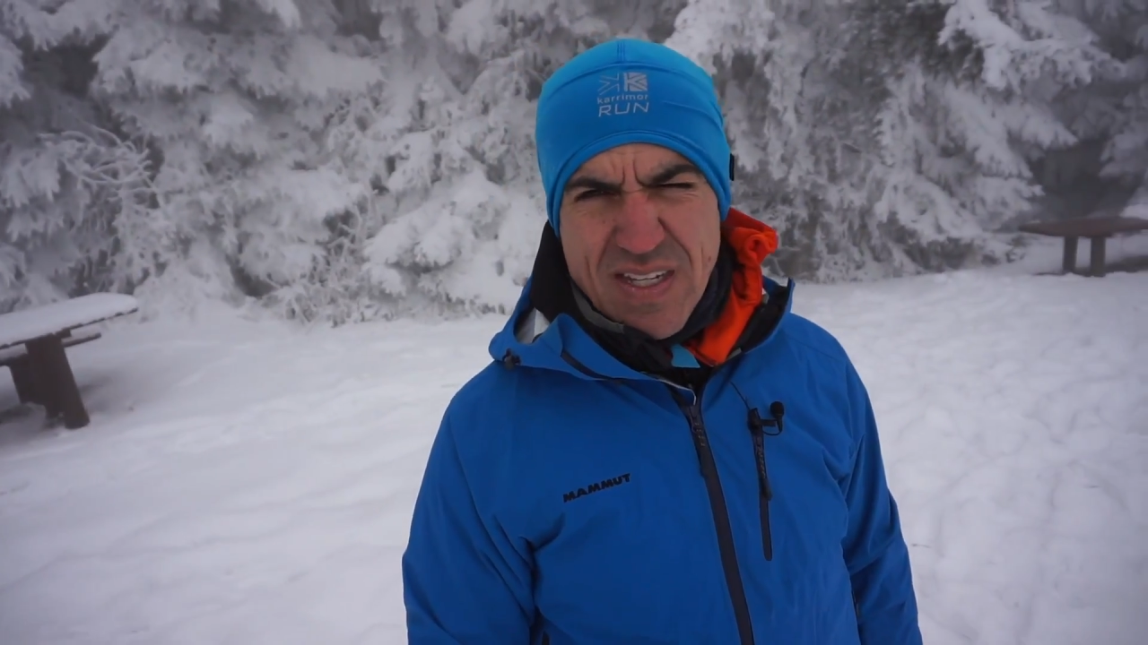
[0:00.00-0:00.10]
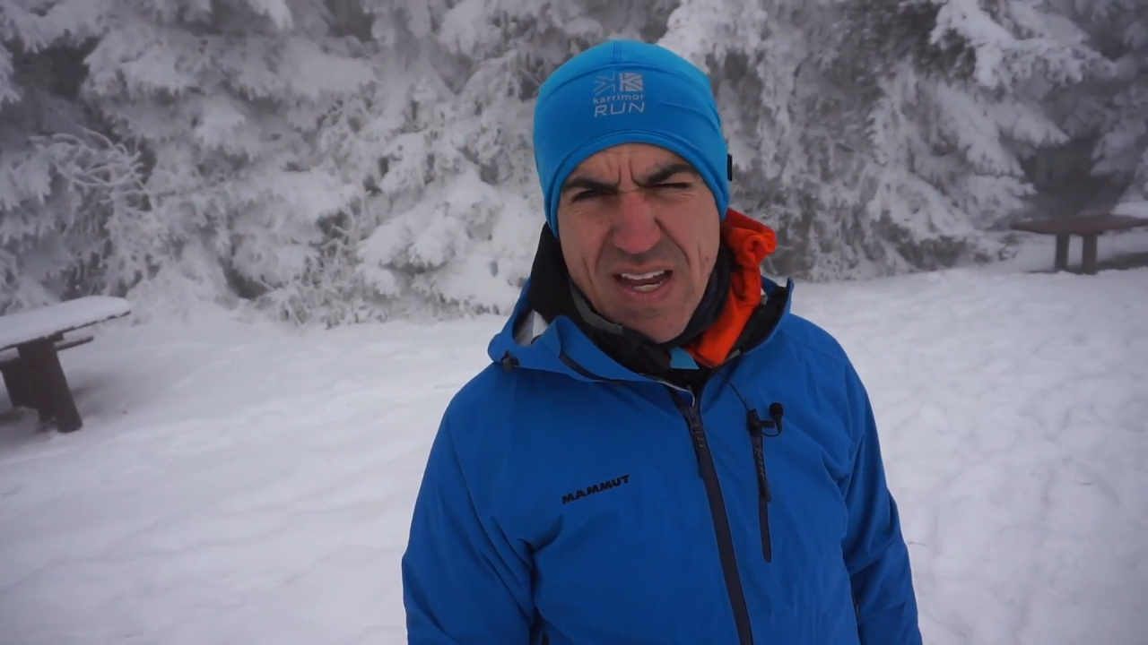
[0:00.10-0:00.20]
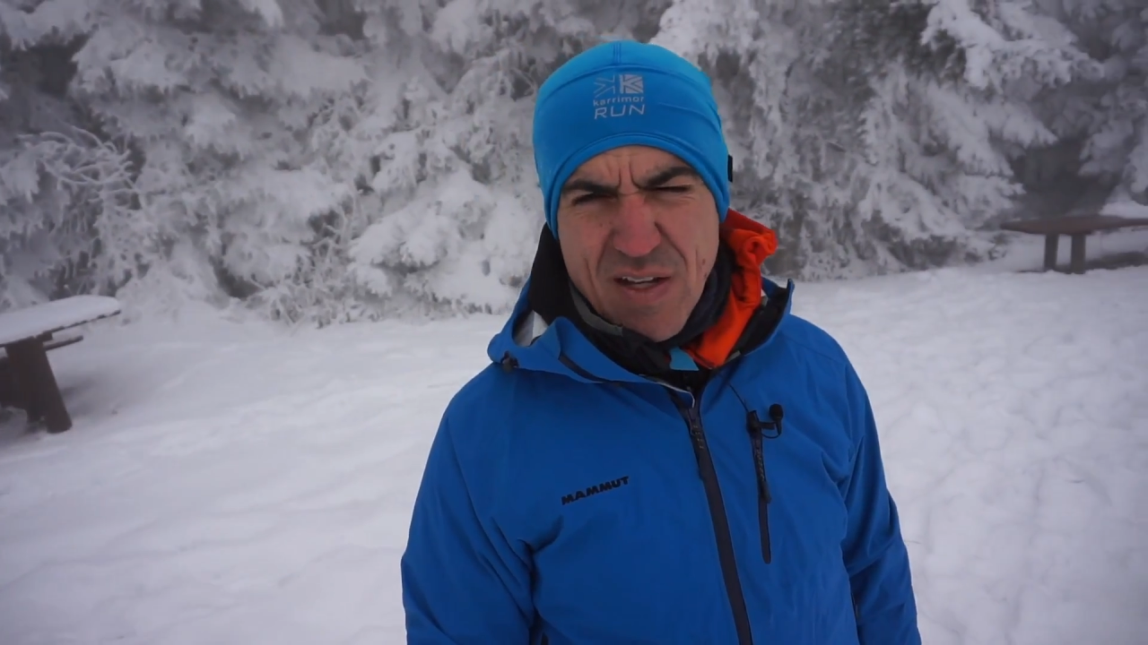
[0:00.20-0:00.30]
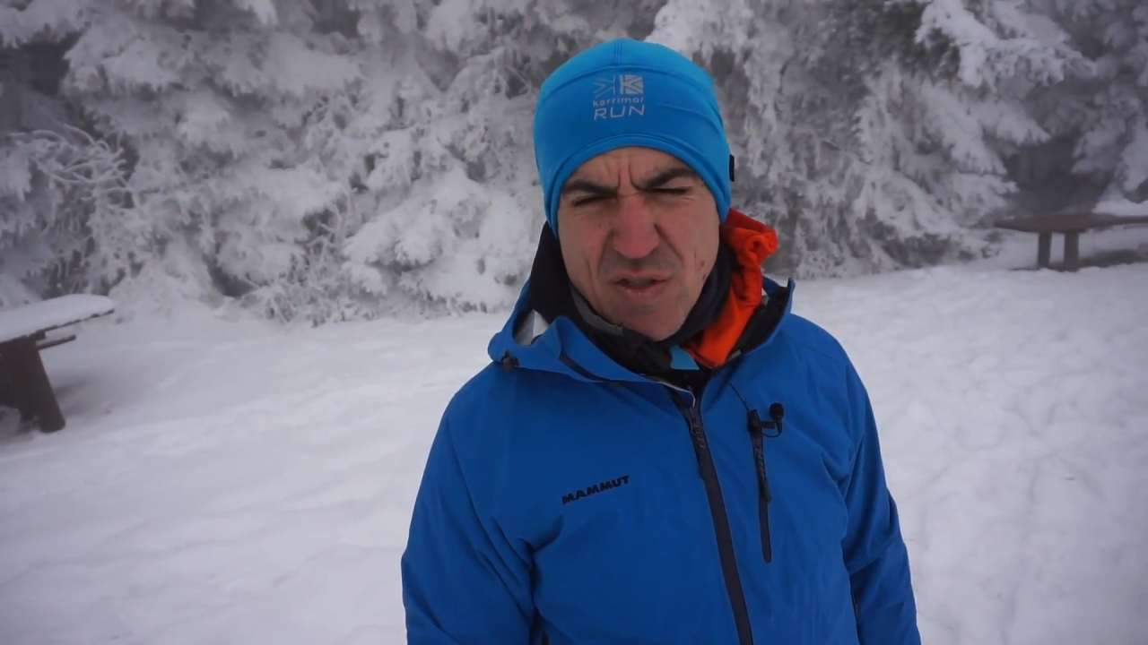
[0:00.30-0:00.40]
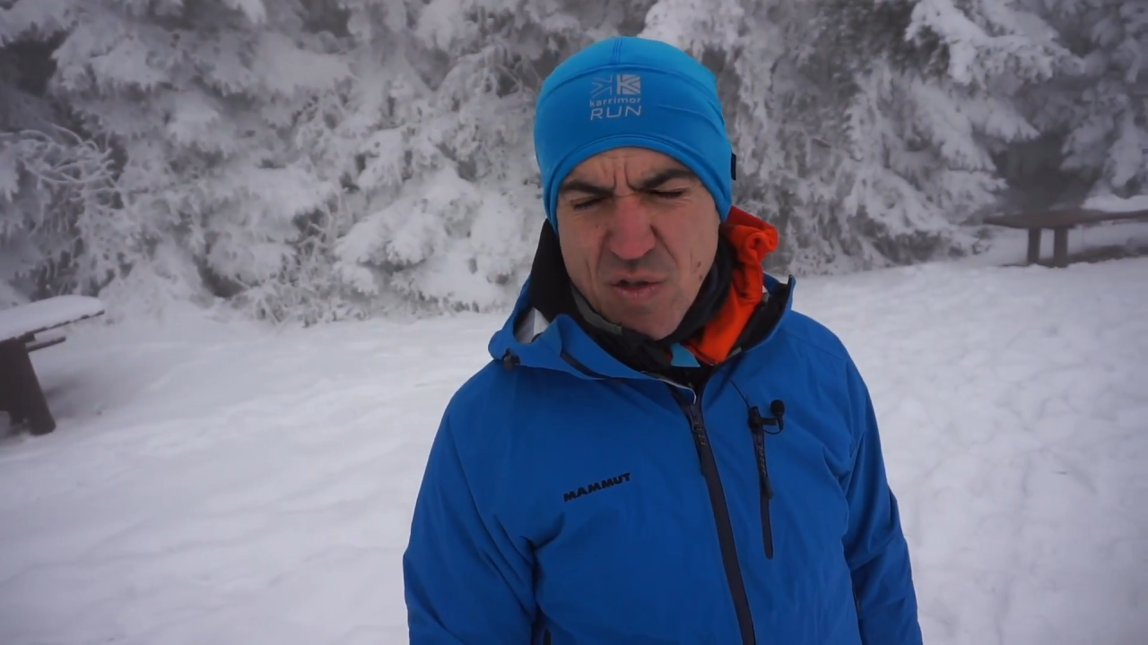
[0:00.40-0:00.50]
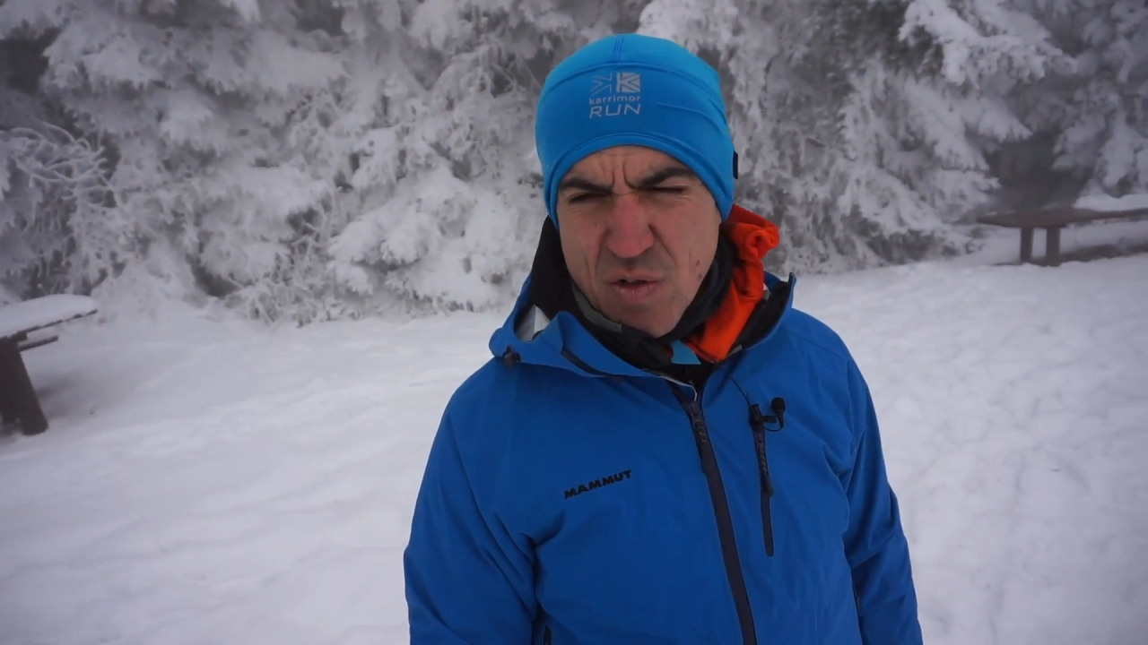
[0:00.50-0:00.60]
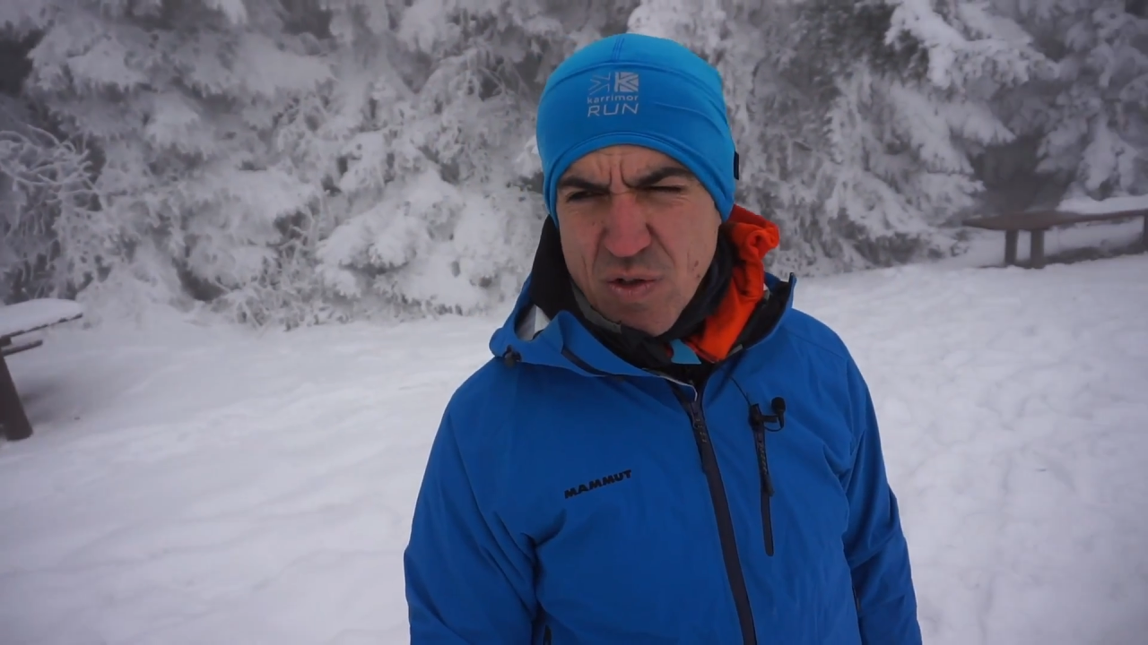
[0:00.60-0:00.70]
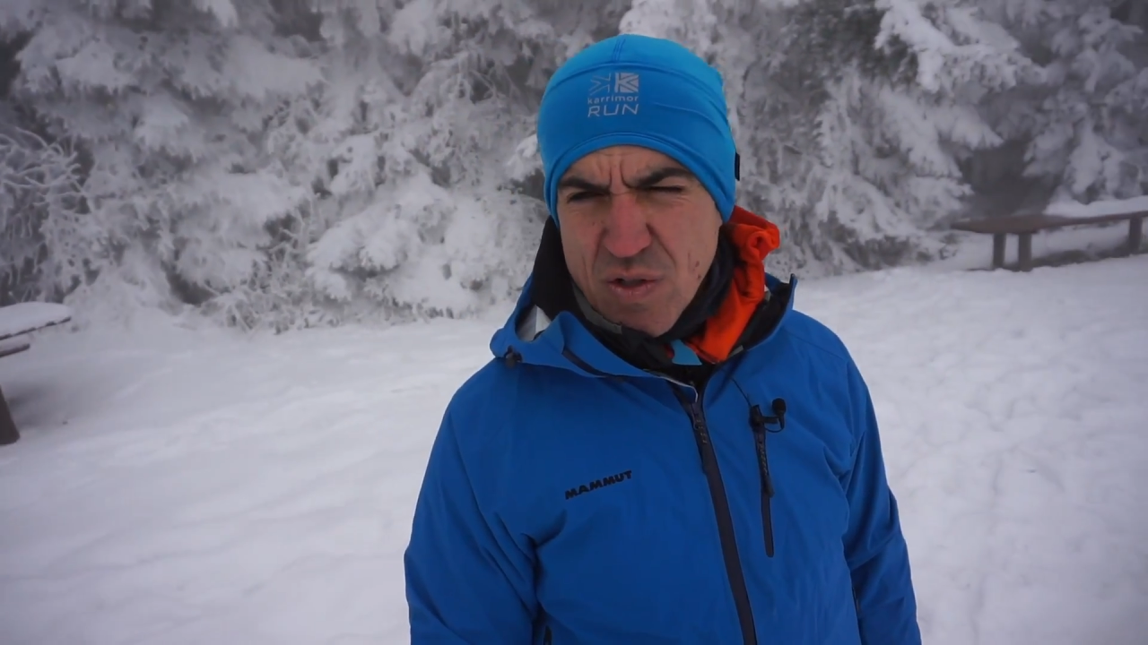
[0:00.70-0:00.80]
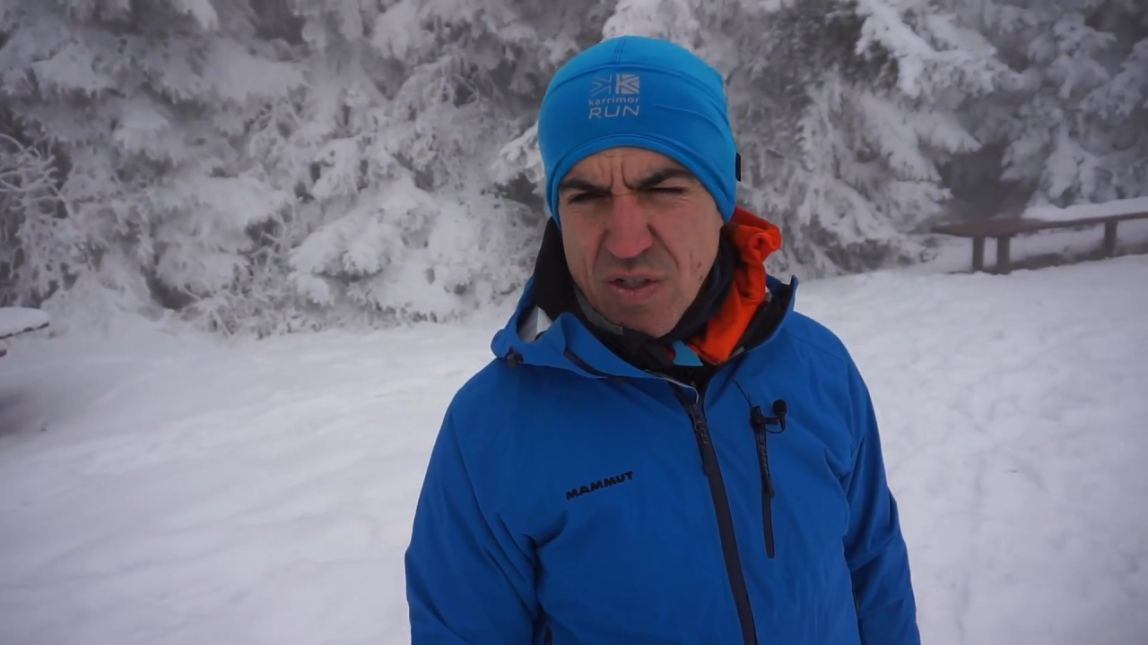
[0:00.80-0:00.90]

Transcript: down to